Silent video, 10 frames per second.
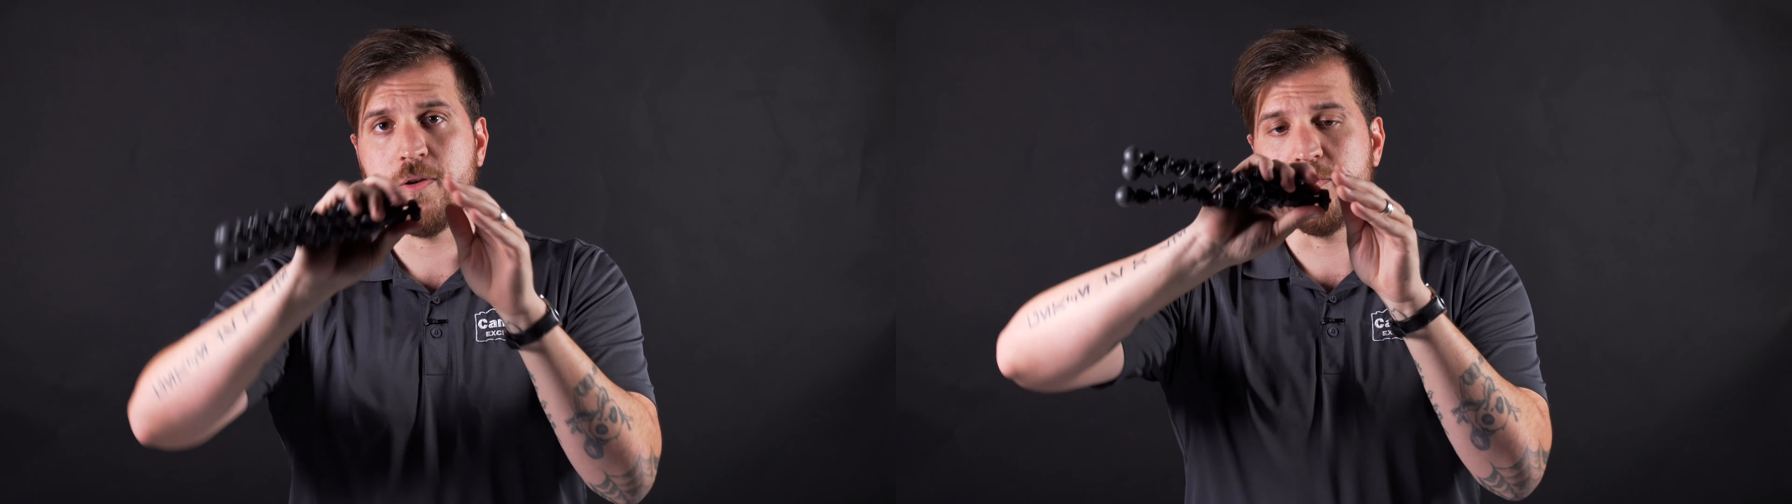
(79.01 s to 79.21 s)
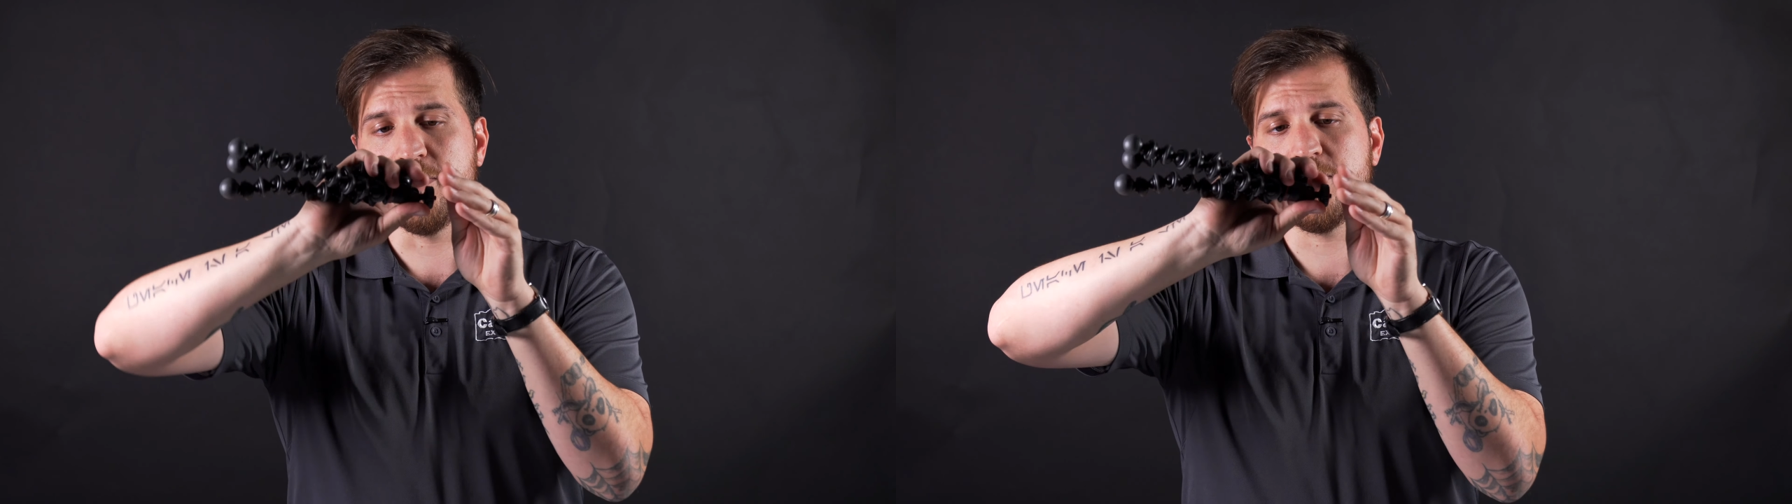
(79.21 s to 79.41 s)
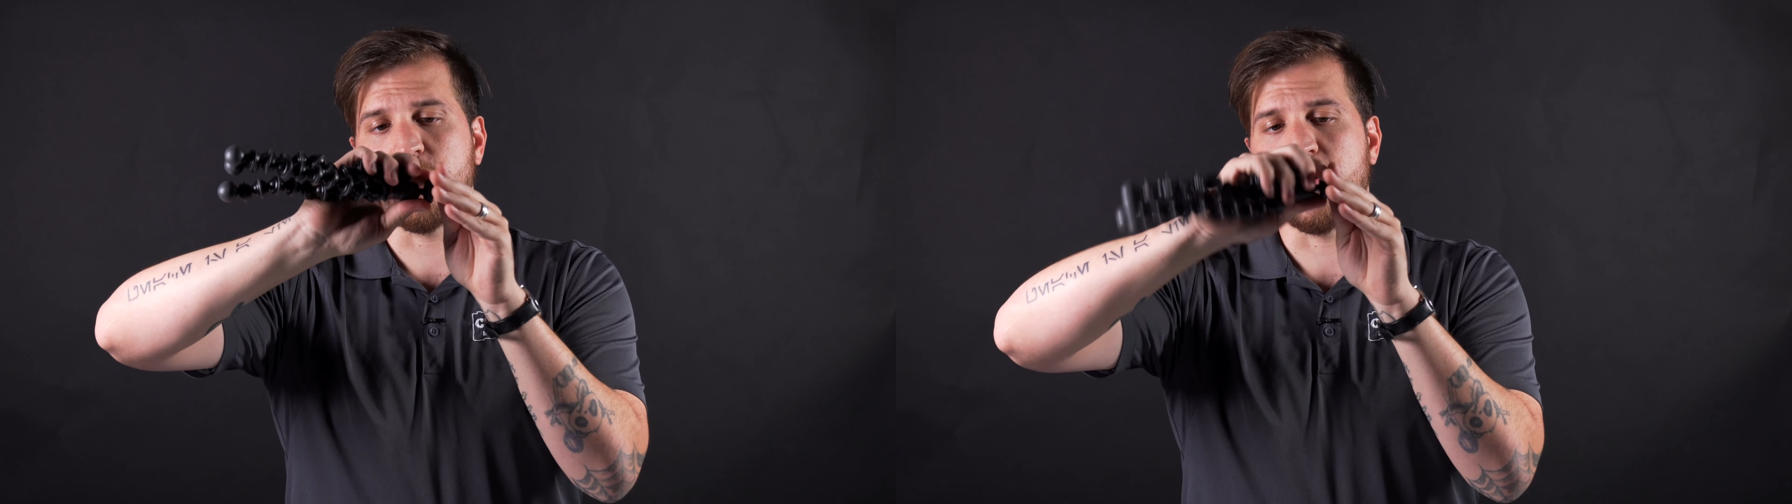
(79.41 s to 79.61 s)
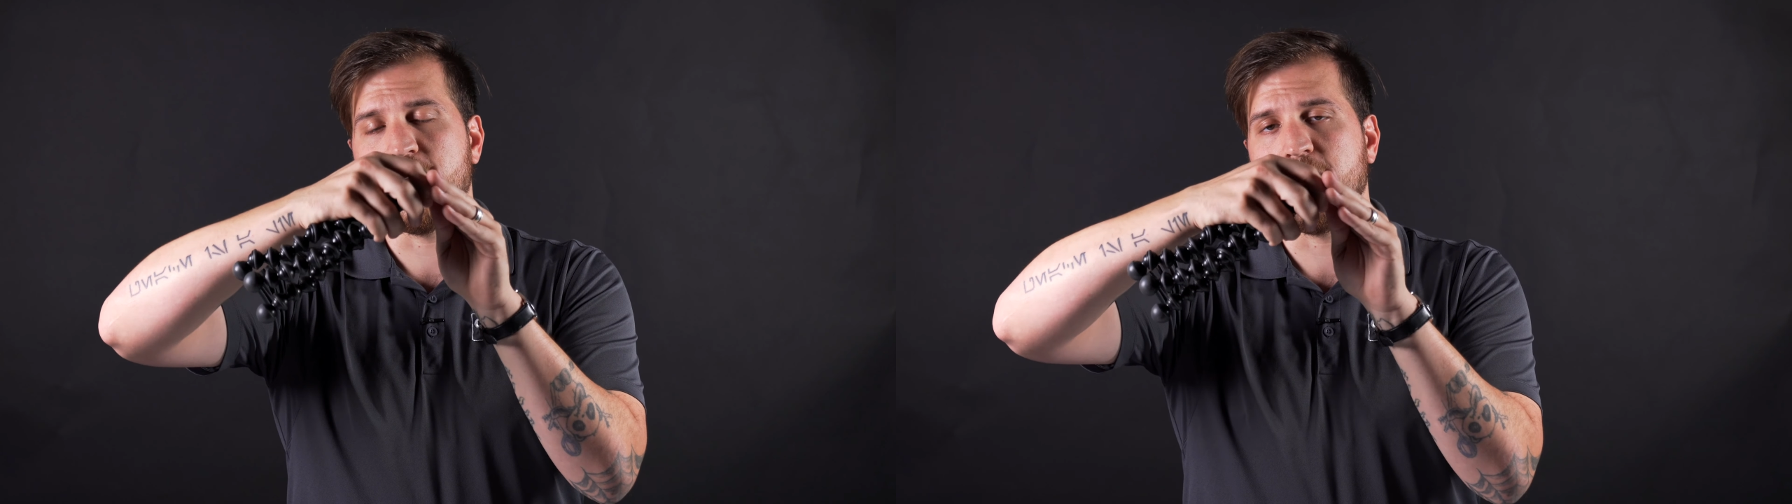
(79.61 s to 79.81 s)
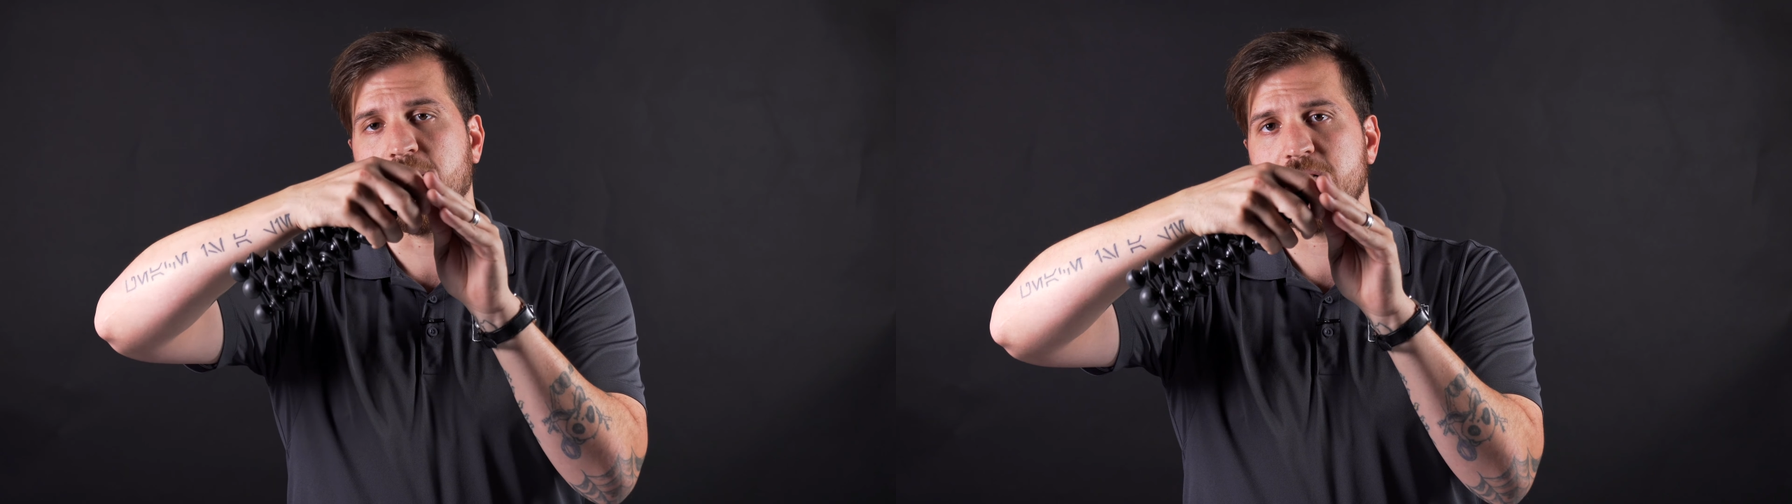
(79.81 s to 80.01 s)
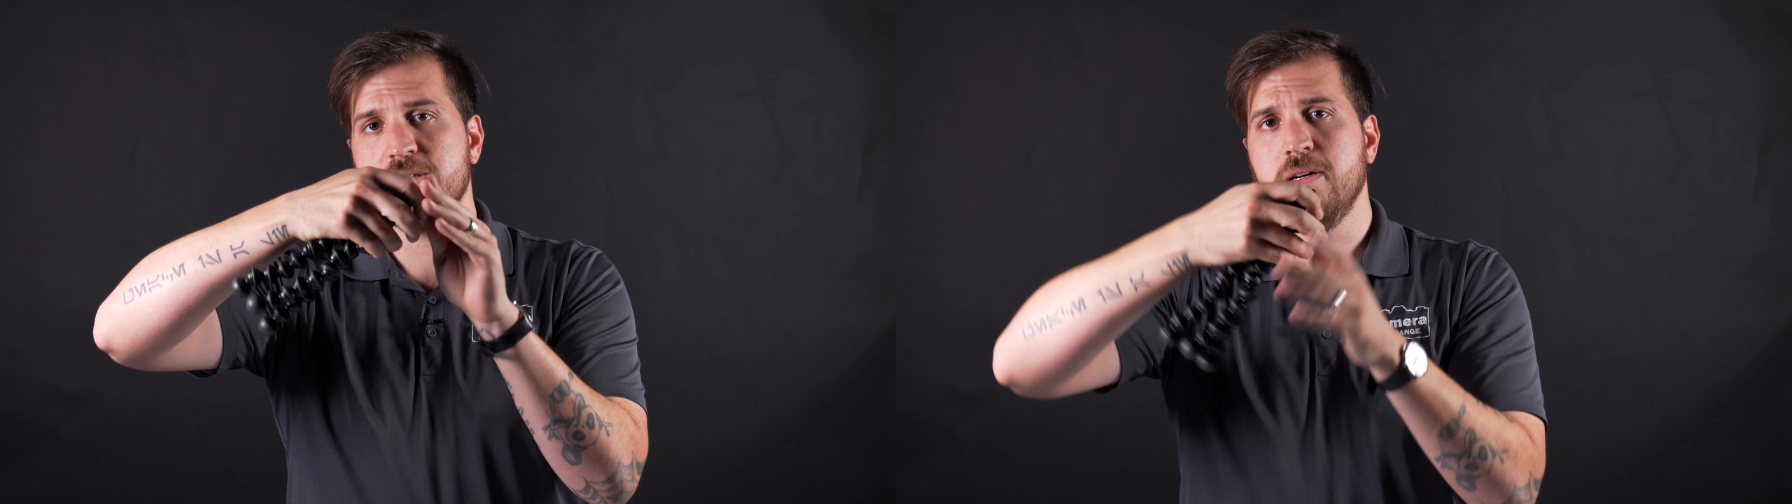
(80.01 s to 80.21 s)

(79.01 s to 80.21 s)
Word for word: you would just thread it in like